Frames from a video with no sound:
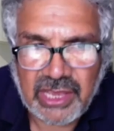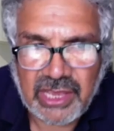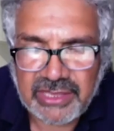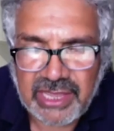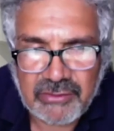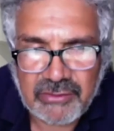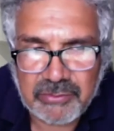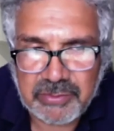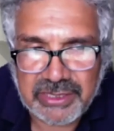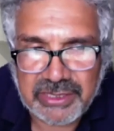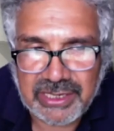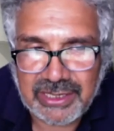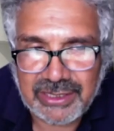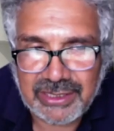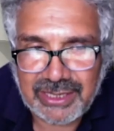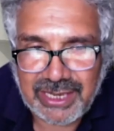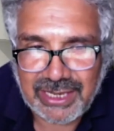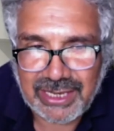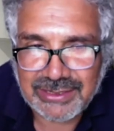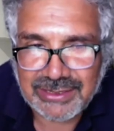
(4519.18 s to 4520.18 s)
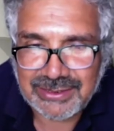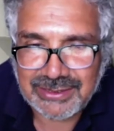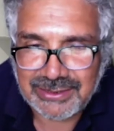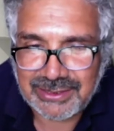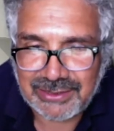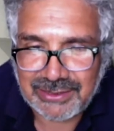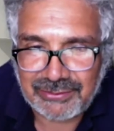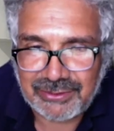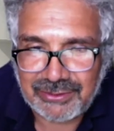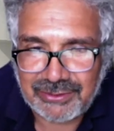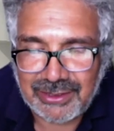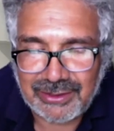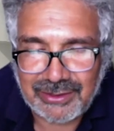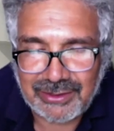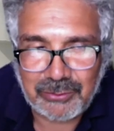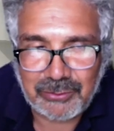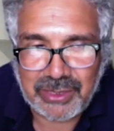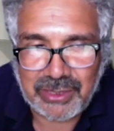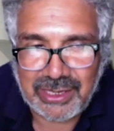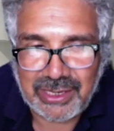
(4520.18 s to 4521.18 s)
haven't been any cases, have there,
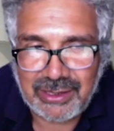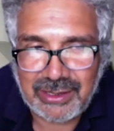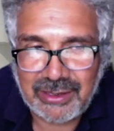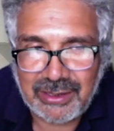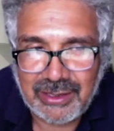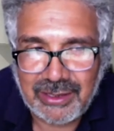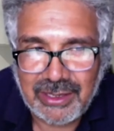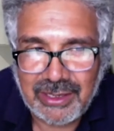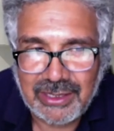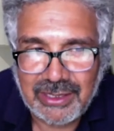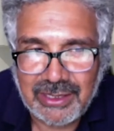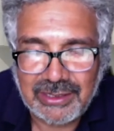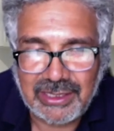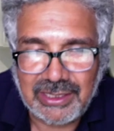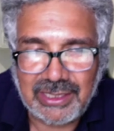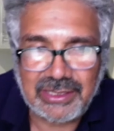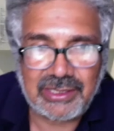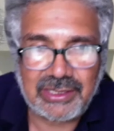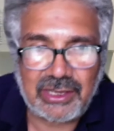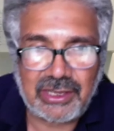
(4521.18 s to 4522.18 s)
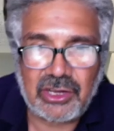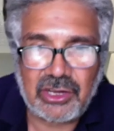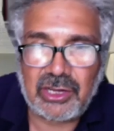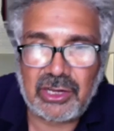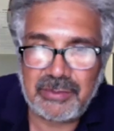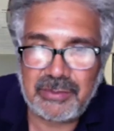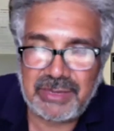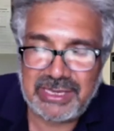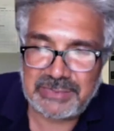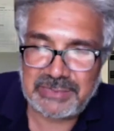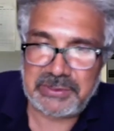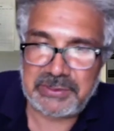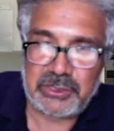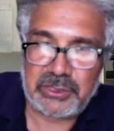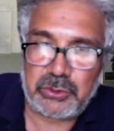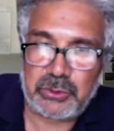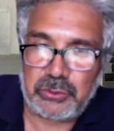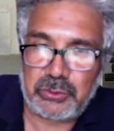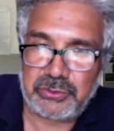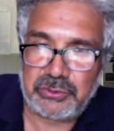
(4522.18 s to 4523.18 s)
where harm has been
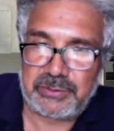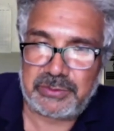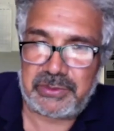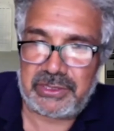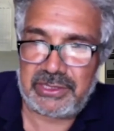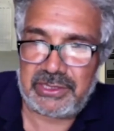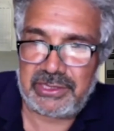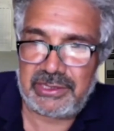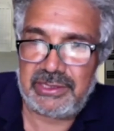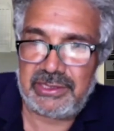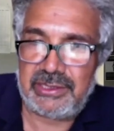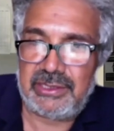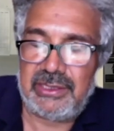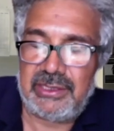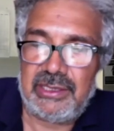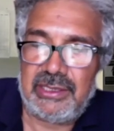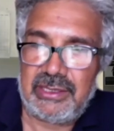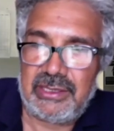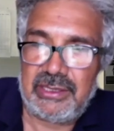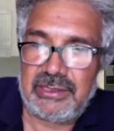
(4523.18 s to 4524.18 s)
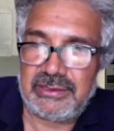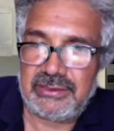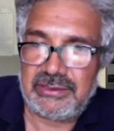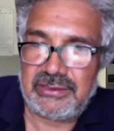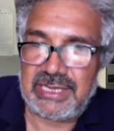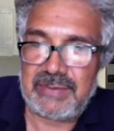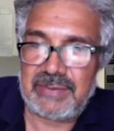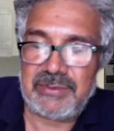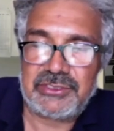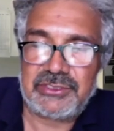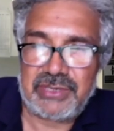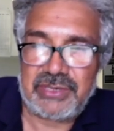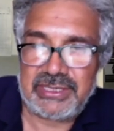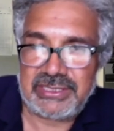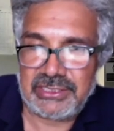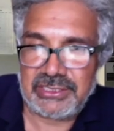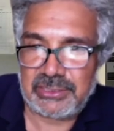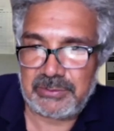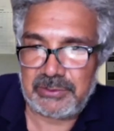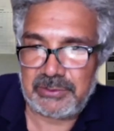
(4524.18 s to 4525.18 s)
caused by,
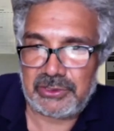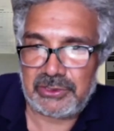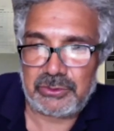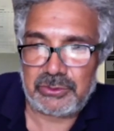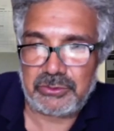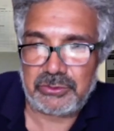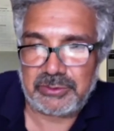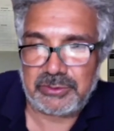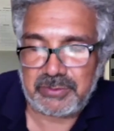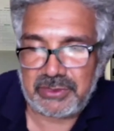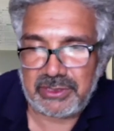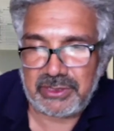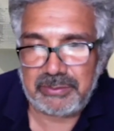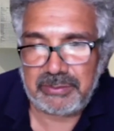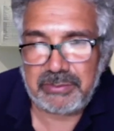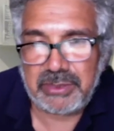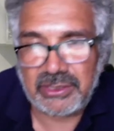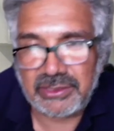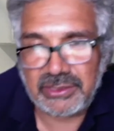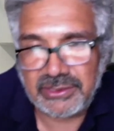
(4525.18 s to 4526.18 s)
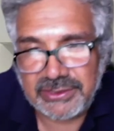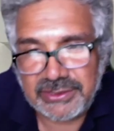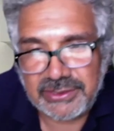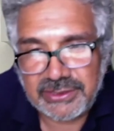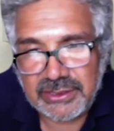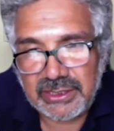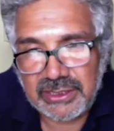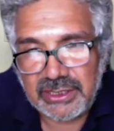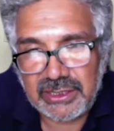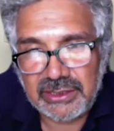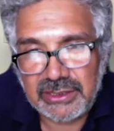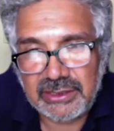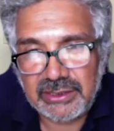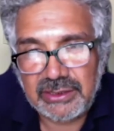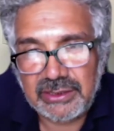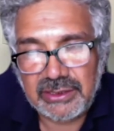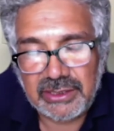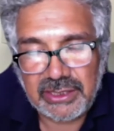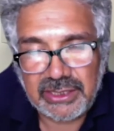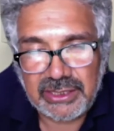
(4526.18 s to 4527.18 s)
demonstrated to be caused by plants
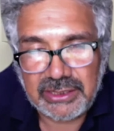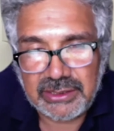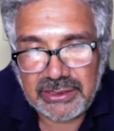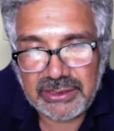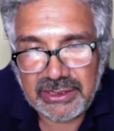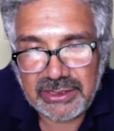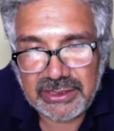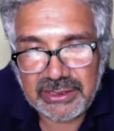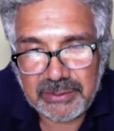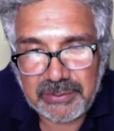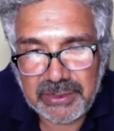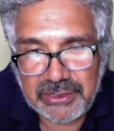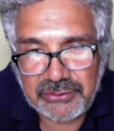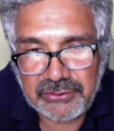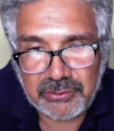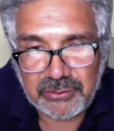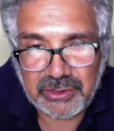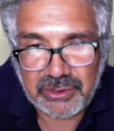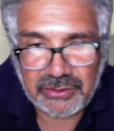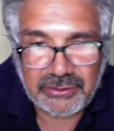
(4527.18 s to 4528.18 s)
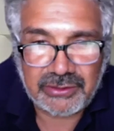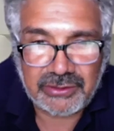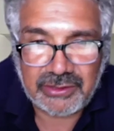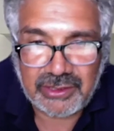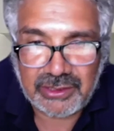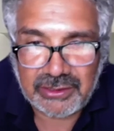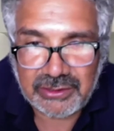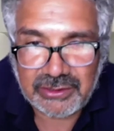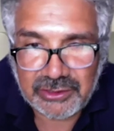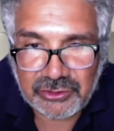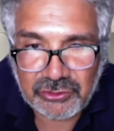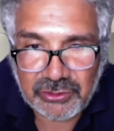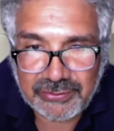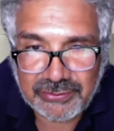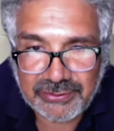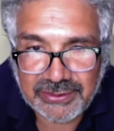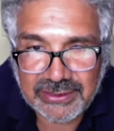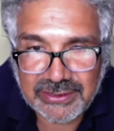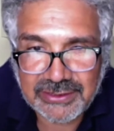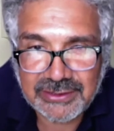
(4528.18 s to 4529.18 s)
in, in, in the bedroom, other than the
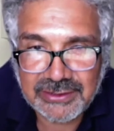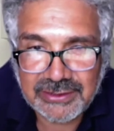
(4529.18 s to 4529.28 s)
triffids?